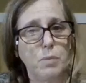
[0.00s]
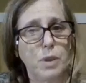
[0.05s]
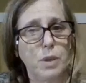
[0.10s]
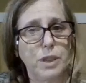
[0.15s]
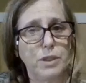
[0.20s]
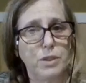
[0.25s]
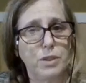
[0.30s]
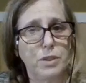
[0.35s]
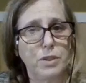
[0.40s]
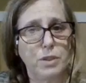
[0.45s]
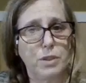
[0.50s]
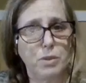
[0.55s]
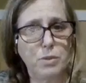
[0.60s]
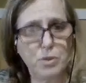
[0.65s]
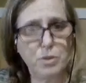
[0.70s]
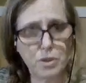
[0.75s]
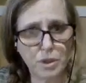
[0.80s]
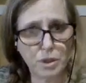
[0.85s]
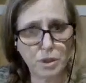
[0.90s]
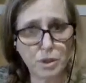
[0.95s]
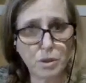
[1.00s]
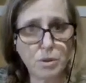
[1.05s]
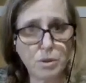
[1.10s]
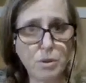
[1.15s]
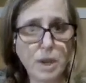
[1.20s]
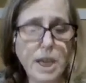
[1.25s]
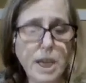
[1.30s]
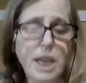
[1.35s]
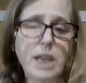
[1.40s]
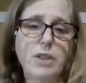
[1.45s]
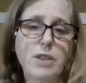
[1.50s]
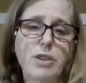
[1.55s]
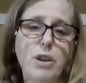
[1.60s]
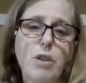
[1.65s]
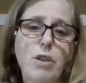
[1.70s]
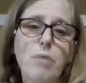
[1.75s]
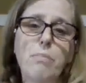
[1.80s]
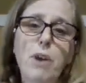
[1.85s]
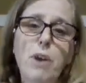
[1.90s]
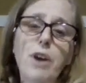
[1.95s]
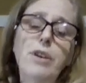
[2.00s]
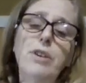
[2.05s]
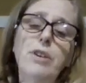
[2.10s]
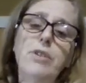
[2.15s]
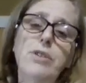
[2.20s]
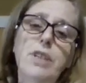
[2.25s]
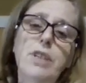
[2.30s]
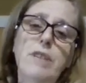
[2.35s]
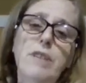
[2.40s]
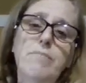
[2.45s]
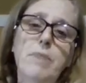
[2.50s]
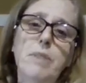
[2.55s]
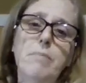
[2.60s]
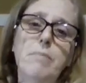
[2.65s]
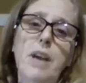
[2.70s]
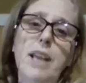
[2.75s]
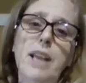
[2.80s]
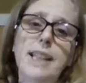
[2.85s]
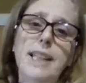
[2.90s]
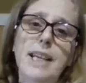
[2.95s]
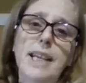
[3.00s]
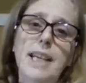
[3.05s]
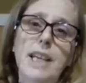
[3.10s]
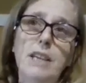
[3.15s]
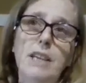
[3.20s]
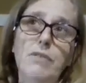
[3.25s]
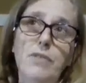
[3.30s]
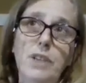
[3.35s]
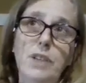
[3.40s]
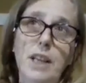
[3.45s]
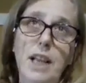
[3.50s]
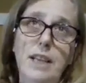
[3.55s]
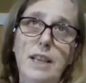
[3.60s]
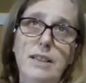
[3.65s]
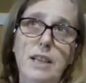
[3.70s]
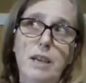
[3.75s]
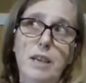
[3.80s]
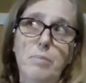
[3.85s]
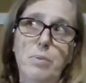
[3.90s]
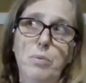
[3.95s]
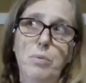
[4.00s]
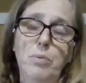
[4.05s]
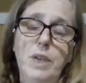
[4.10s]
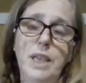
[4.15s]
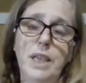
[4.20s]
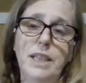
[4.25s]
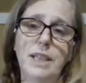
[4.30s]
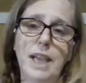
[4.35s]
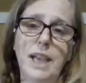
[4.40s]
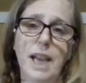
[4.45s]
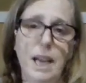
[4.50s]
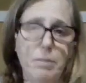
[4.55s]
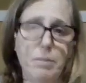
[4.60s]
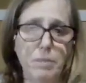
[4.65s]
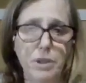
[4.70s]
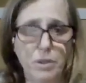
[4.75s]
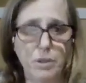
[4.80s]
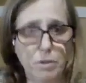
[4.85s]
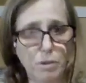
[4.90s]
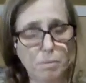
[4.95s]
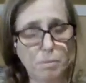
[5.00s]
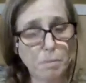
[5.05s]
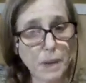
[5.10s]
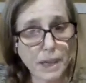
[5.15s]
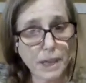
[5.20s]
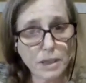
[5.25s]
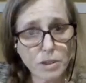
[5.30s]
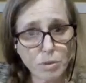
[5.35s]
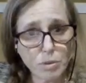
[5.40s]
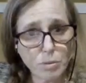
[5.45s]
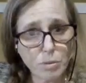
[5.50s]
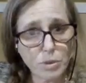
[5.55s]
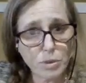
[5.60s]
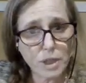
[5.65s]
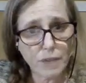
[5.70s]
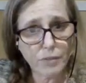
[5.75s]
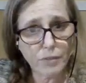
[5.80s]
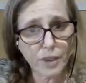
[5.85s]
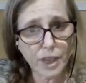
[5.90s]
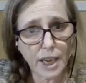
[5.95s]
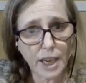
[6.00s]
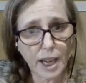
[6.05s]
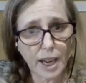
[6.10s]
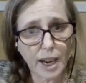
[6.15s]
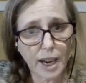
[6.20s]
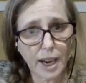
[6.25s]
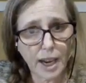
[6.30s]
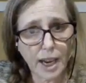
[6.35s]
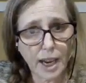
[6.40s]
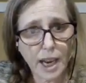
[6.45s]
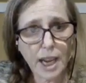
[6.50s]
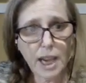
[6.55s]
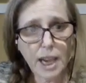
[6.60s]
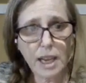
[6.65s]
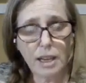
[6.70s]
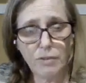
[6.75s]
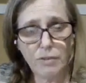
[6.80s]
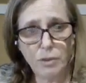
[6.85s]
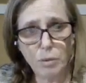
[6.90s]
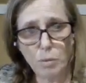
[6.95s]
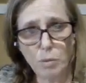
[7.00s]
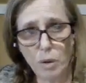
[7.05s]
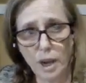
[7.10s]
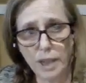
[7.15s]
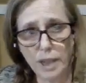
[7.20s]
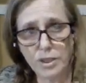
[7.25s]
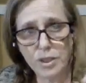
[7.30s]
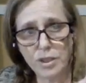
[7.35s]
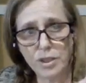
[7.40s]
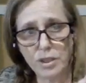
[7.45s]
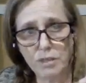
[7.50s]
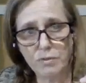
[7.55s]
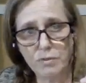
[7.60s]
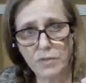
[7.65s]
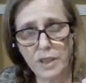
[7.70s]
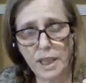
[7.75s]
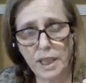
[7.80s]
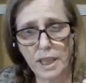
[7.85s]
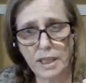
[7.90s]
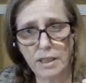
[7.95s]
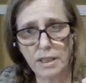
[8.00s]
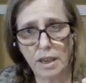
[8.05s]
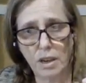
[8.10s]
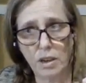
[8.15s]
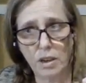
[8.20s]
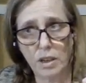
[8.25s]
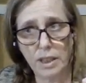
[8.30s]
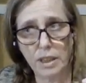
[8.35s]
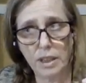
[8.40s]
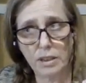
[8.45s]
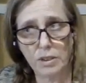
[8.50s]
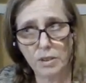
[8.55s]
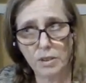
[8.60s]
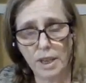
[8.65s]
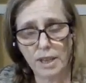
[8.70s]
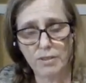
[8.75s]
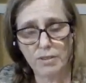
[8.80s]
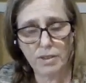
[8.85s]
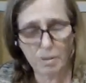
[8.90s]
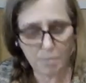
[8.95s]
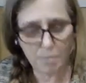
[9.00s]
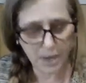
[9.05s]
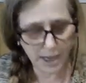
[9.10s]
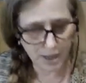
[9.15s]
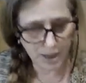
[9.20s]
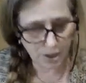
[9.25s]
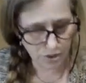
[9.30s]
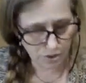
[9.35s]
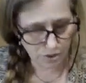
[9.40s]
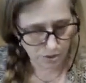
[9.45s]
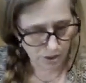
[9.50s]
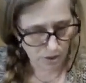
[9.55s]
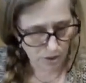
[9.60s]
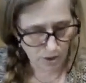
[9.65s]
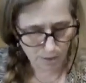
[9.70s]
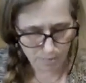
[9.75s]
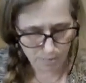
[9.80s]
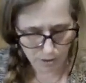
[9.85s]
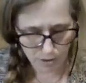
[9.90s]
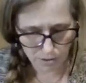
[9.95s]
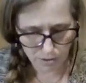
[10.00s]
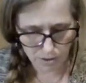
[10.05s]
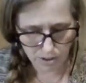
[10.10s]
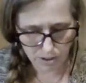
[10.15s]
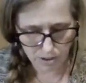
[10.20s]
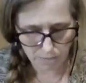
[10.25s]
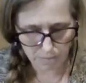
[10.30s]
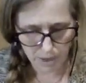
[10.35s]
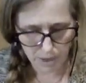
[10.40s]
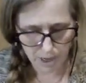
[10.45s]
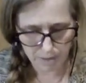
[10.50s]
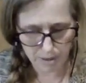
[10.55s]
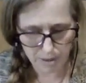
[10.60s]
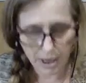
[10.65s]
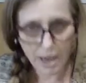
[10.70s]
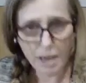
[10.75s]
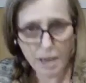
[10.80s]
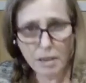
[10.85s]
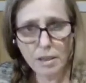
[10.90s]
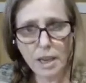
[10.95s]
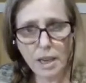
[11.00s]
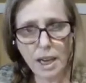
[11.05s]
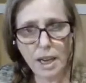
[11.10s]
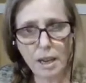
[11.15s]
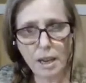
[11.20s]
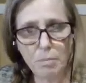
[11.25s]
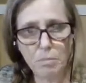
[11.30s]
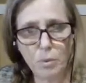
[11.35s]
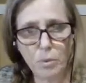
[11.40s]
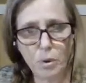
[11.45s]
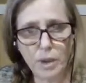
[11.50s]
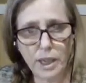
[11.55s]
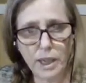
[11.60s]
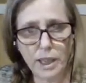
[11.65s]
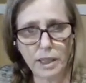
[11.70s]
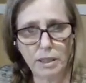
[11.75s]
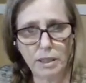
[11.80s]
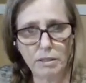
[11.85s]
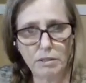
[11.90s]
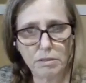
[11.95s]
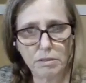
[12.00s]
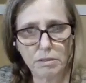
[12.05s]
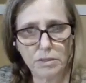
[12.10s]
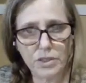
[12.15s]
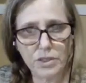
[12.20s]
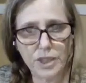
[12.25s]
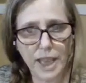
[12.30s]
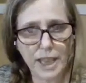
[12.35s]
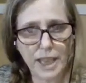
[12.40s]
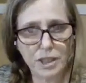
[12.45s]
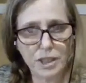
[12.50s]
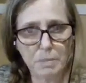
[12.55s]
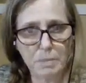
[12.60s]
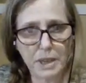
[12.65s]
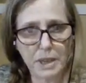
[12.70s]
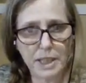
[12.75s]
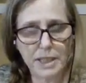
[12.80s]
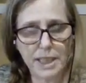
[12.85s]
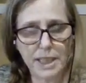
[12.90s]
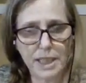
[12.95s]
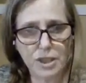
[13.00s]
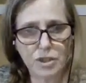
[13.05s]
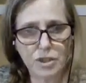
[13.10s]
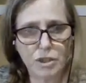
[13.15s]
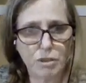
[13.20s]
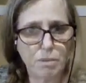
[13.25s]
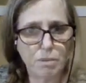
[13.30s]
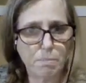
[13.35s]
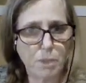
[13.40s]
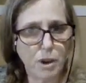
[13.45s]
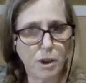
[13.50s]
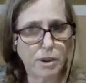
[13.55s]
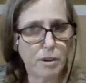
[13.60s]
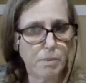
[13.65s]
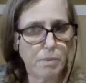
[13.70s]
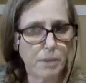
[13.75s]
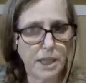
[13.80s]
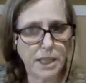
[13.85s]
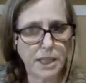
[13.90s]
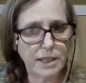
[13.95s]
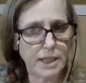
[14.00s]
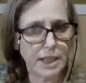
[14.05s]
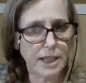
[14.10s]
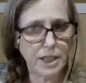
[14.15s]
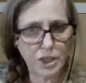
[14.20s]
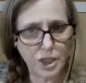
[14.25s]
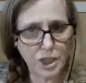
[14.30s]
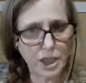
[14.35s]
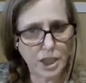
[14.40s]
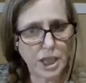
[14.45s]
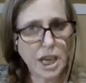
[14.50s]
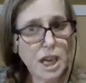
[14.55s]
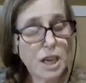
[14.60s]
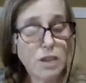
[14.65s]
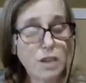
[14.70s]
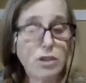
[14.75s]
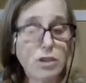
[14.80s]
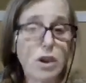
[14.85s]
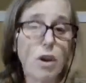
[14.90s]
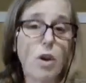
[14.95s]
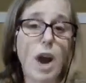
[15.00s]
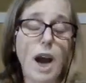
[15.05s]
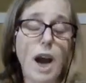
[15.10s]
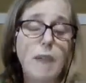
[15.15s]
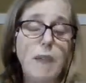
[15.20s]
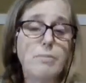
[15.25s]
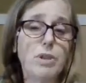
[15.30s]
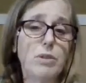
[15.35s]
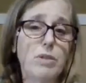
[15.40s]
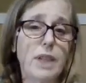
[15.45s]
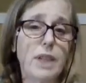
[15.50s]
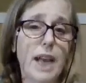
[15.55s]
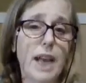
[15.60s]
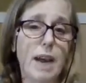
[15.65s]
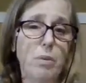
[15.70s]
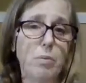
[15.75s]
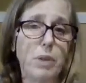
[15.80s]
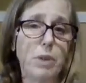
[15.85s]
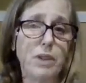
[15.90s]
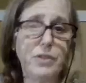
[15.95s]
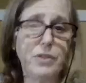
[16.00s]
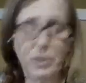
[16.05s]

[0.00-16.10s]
what you're used to. So markers have been my thing for the last couple weeks. I had been doing pencils every day. If you watch the feed on Creative Companions, you know I post my morning sketch meditation or marker meditation. So I'm doing that with